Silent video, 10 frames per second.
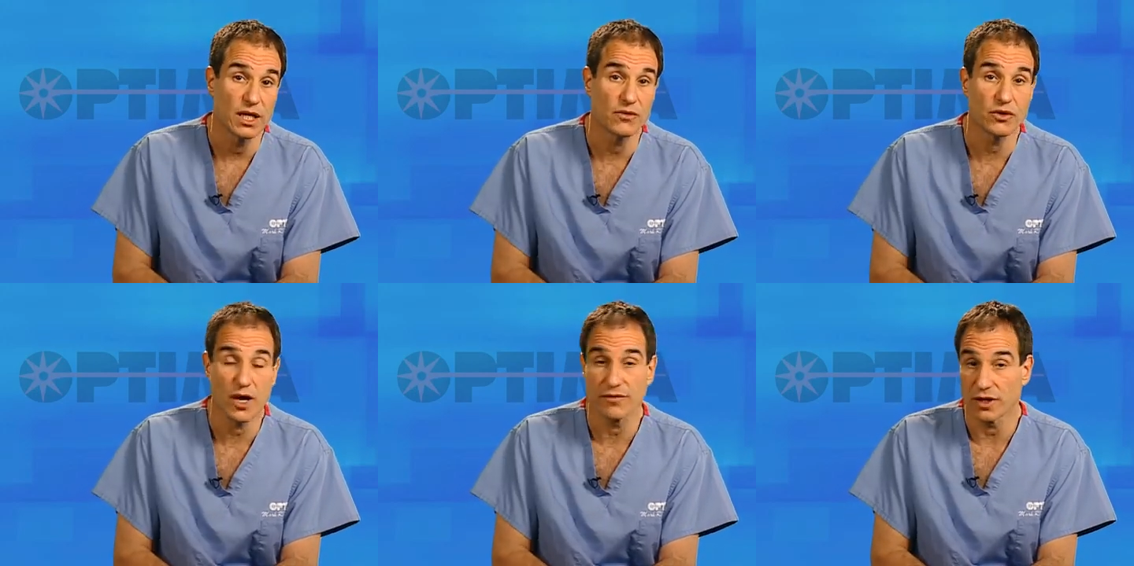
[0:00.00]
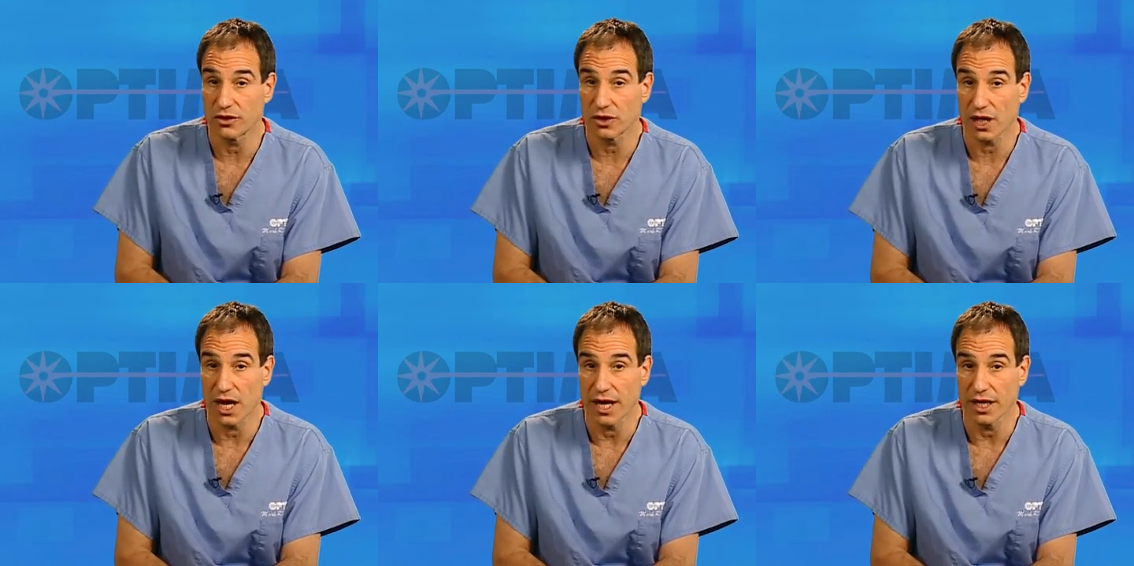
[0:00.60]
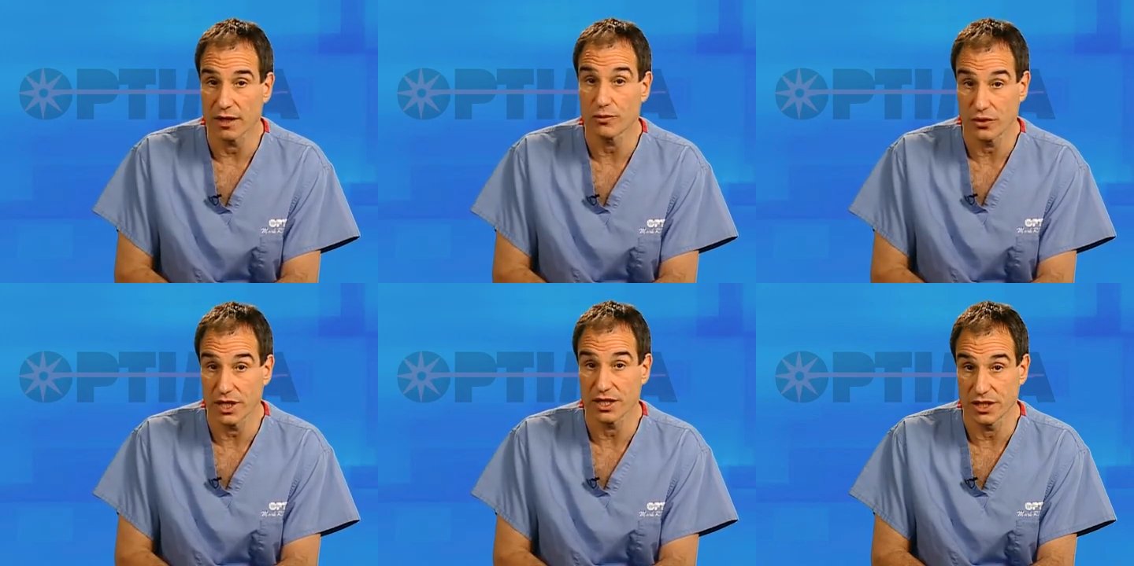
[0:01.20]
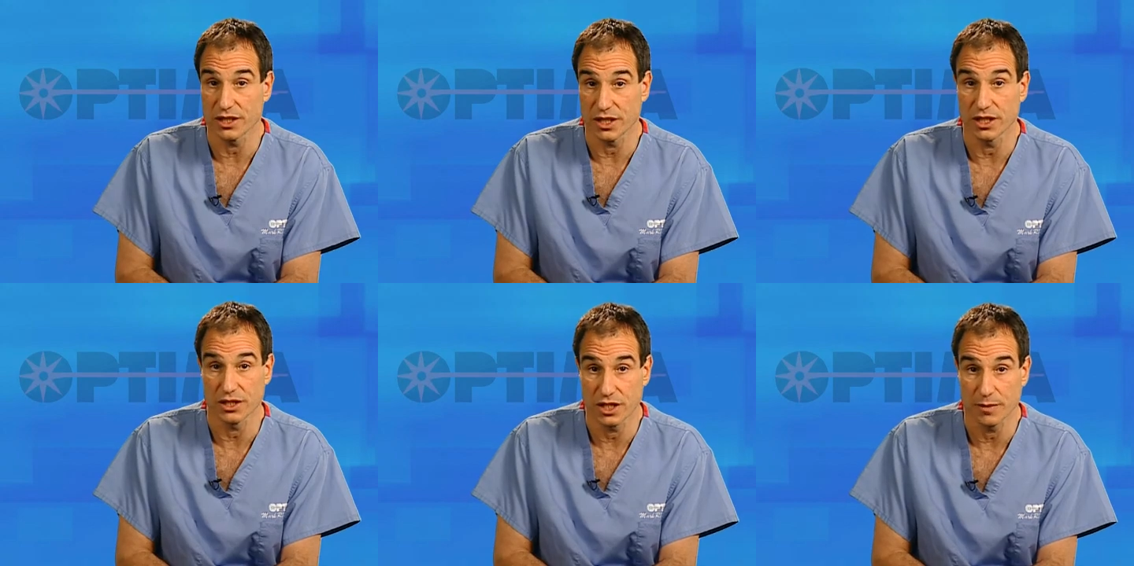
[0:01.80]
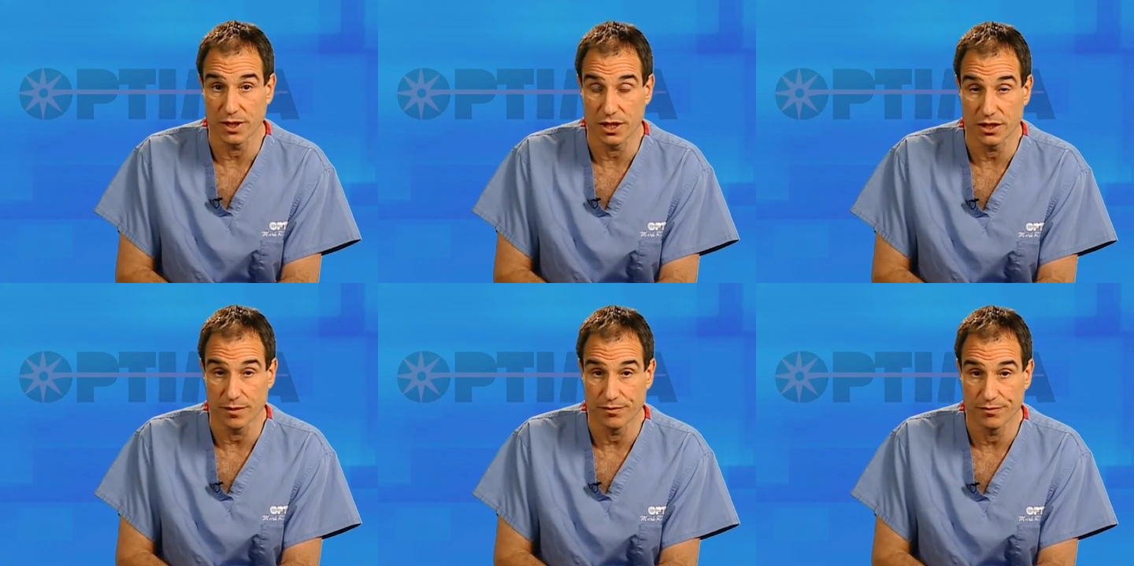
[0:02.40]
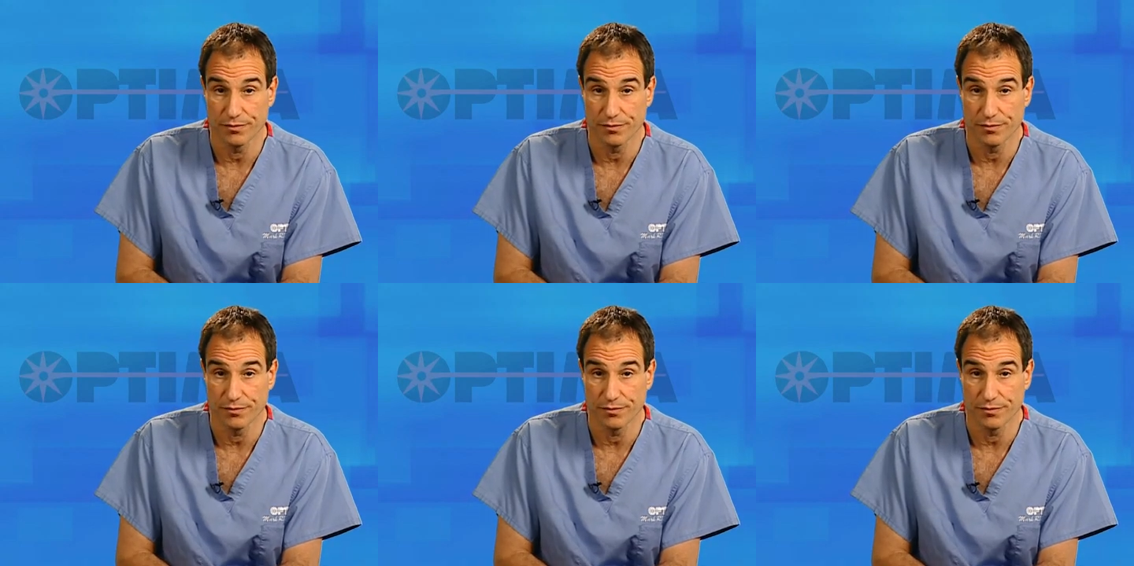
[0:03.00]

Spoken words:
if you have underlying pre-existing astigmatism.